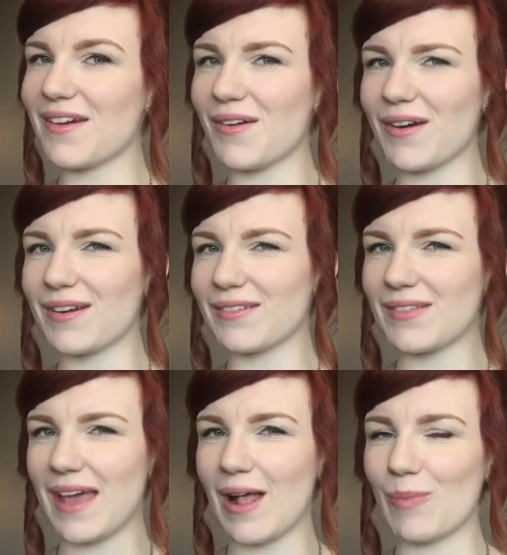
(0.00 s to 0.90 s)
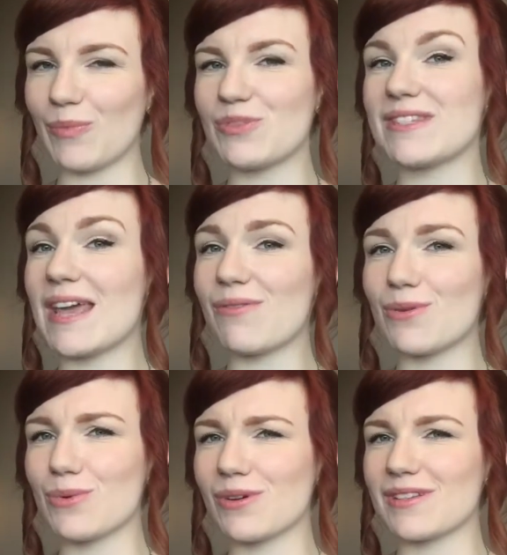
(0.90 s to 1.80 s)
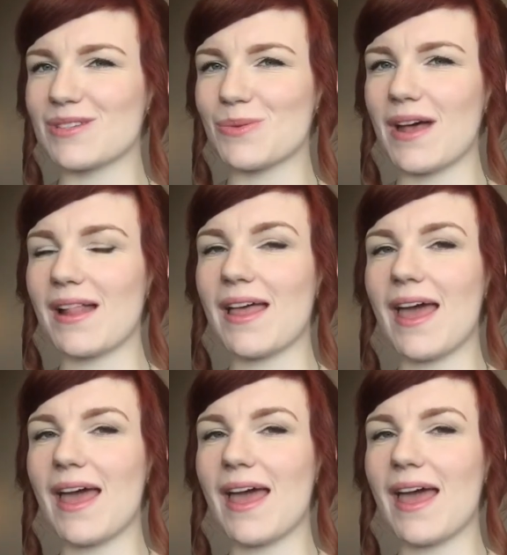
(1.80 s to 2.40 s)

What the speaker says: or help save the world as well.